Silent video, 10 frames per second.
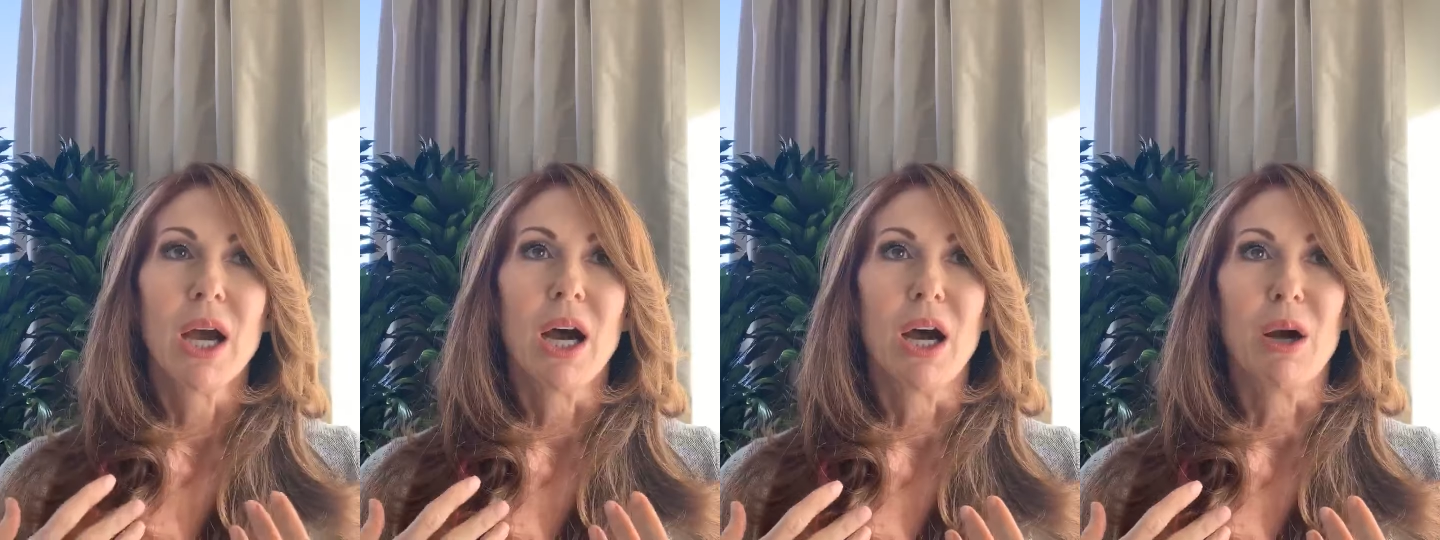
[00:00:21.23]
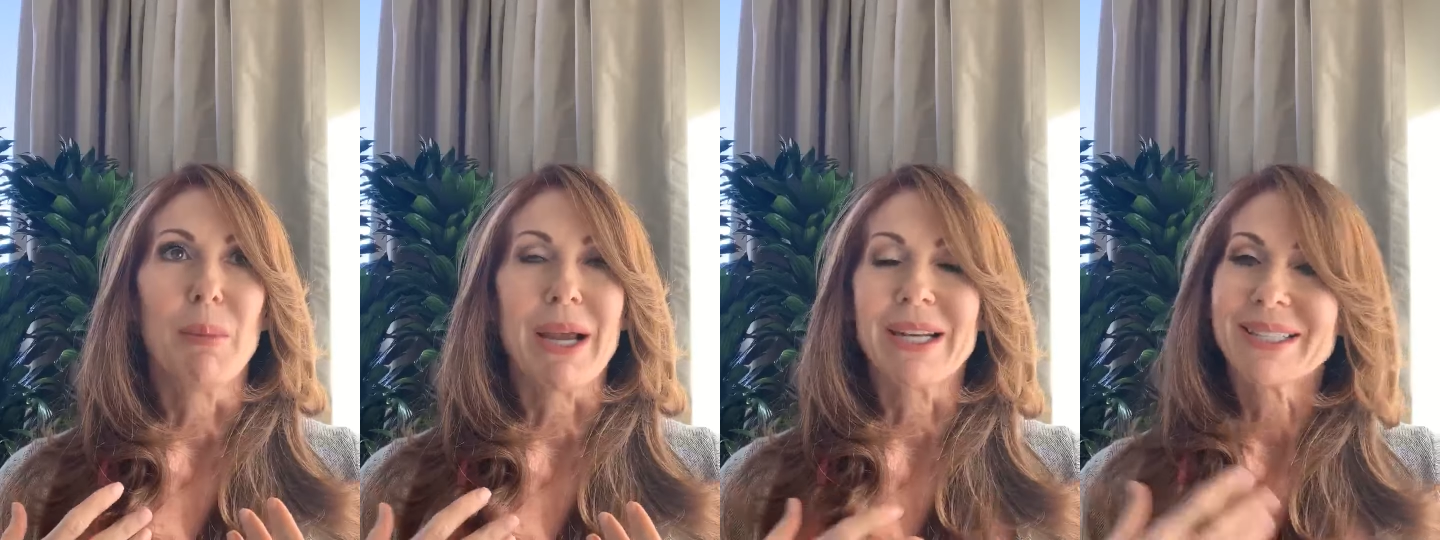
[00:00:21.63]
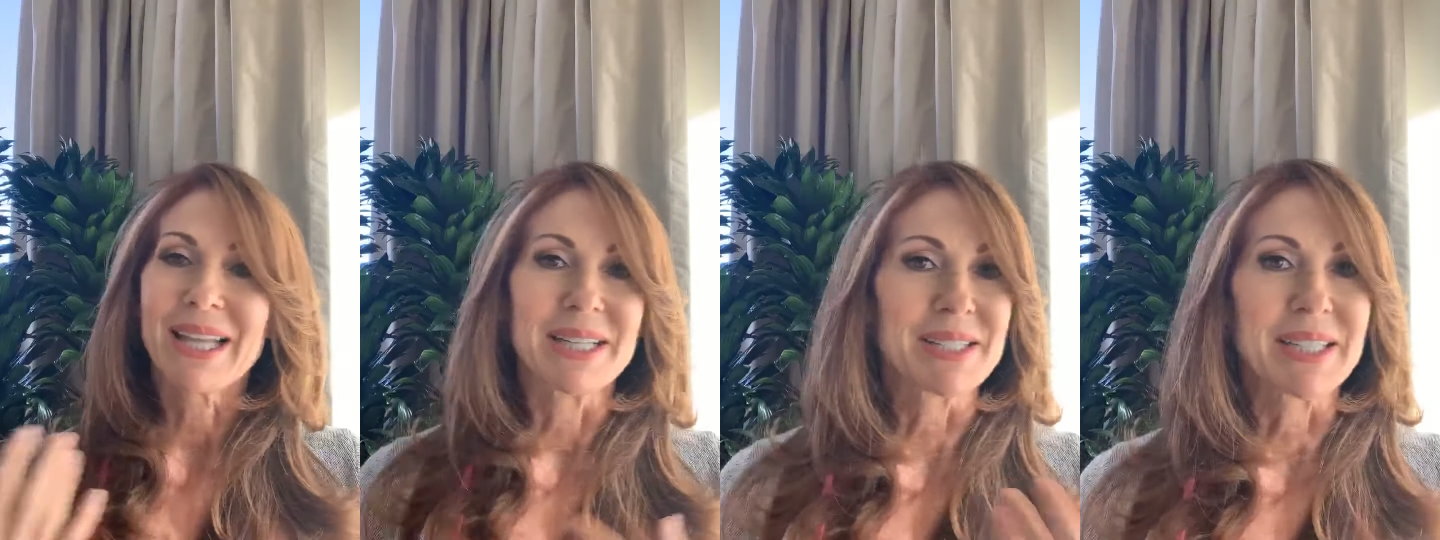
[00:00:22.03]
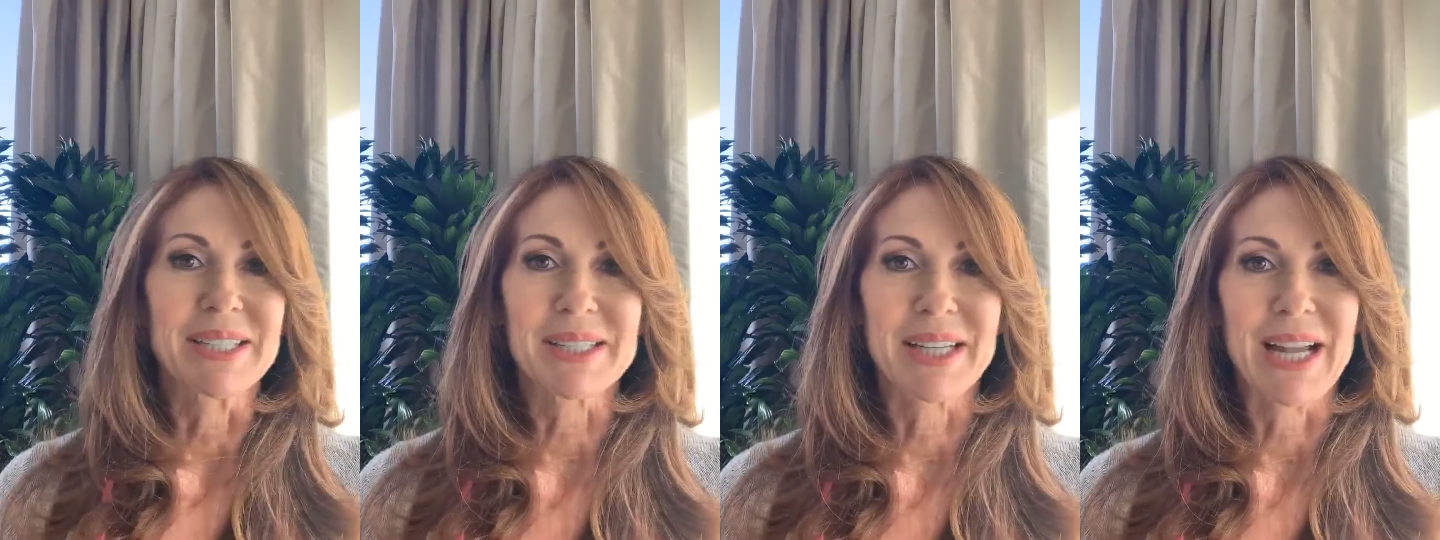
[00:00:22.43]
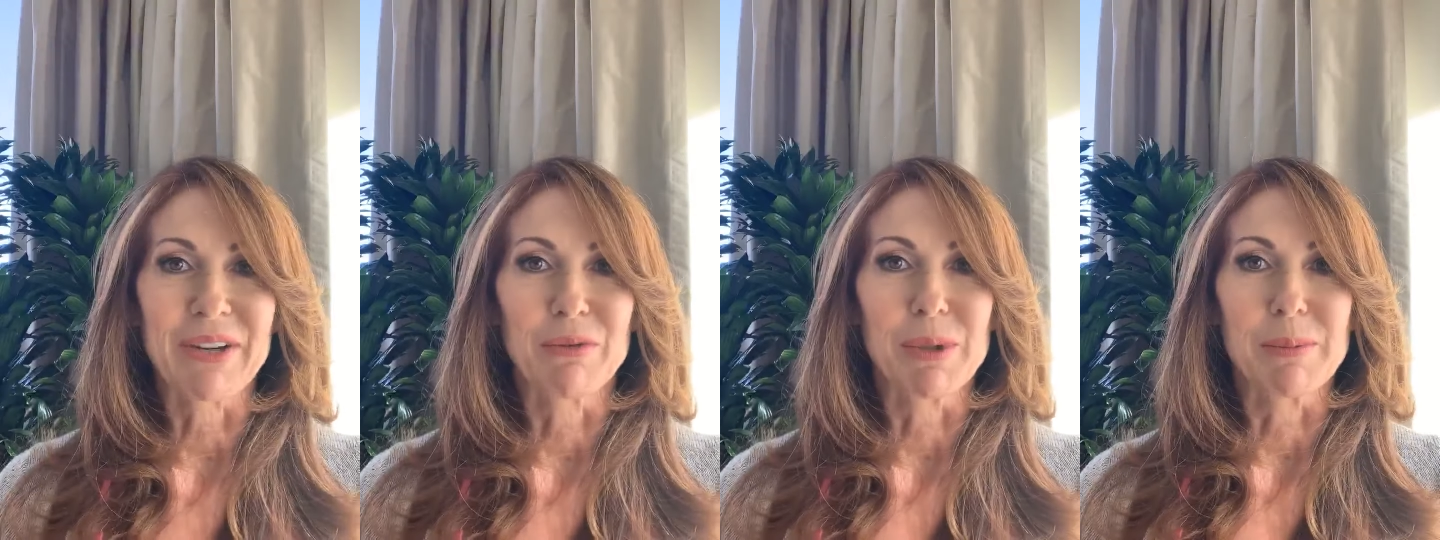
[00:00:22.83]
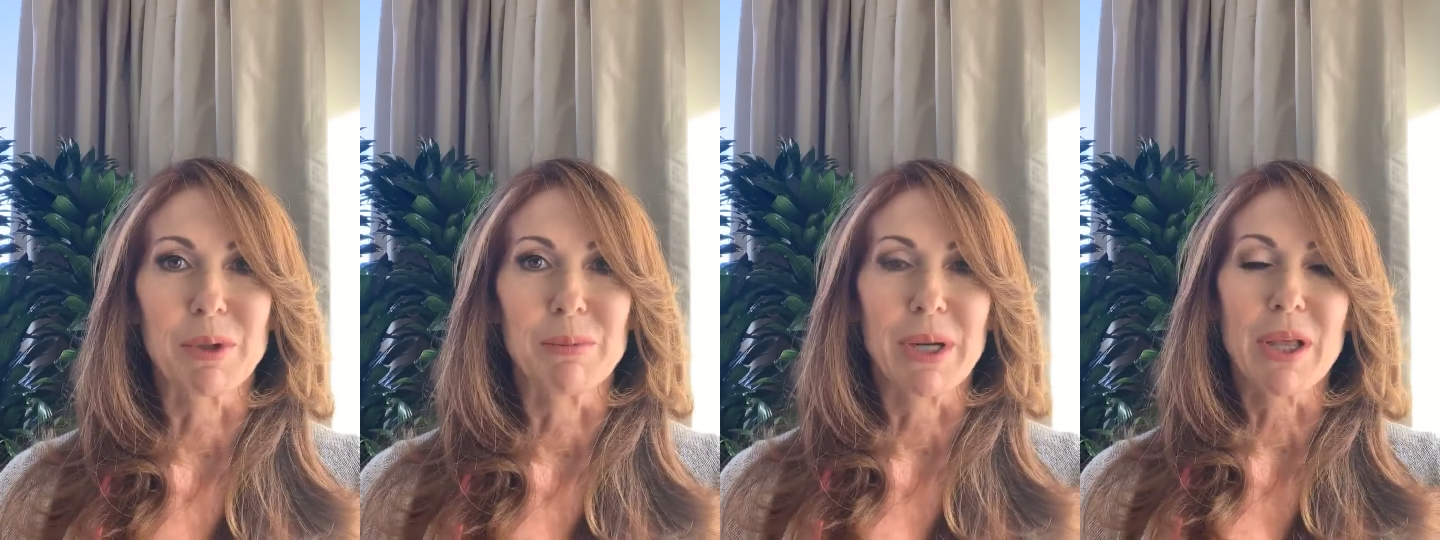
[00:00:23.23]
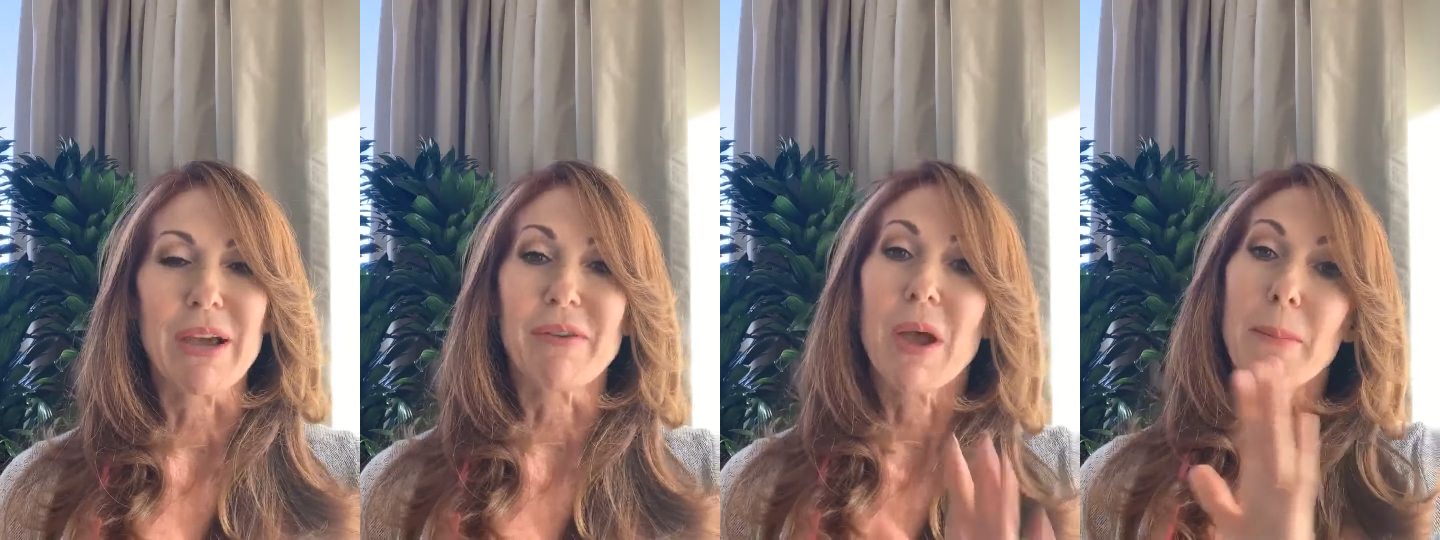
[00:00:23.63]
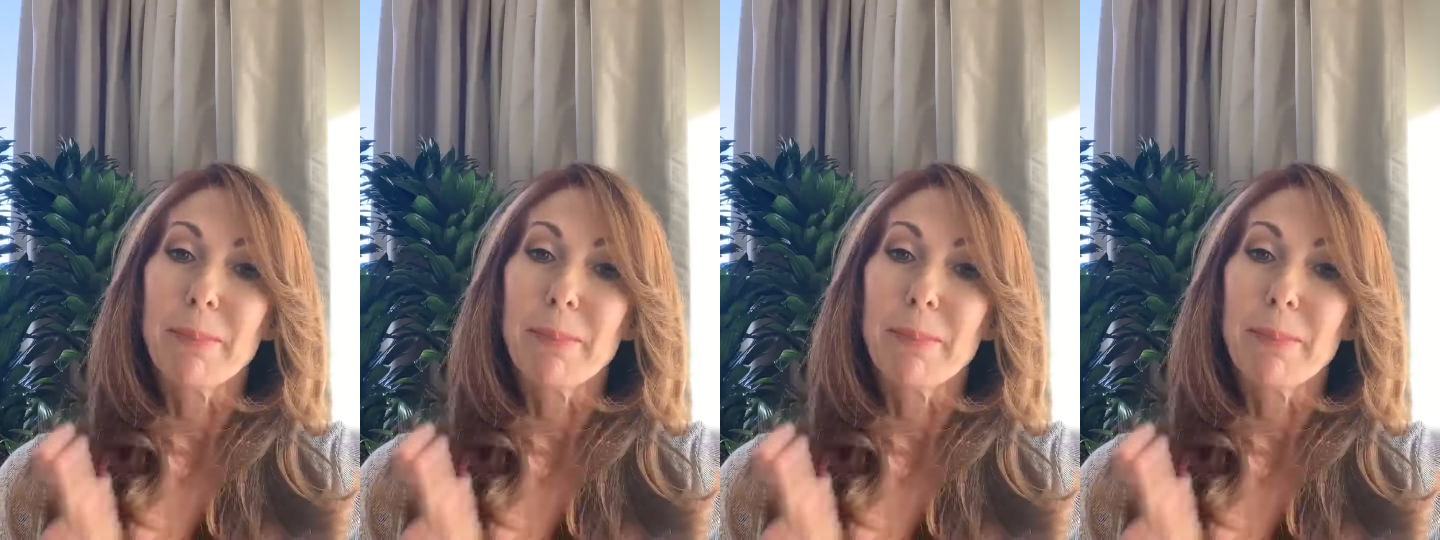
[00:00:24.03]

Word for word: Um, I had a tendency to disconnect from people in my life.